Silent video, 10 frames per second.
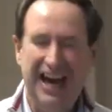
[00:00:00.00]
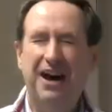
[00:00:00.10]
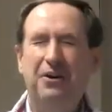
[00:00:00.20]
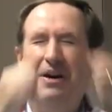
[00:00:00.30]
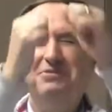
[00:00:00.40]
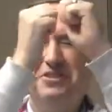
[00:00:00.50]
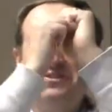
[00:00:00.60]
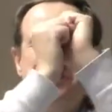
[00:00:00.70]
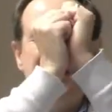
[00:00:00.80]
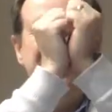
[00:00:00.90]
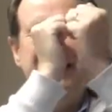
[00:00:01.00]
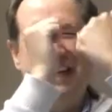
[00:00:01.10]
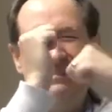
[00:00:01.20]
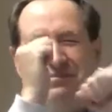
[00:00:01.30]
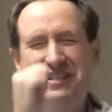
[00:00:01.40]
Oh, I'm so sorry,
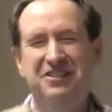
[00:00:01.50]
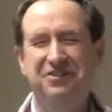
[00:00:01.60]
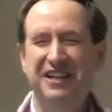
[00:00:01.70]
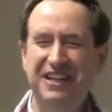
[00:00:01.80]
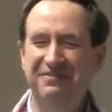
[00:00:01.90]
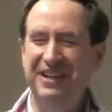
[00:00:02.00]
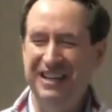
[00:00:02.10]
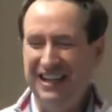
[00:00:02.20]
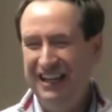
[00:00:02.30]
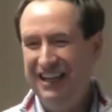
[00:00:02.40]
God. Please forgive me.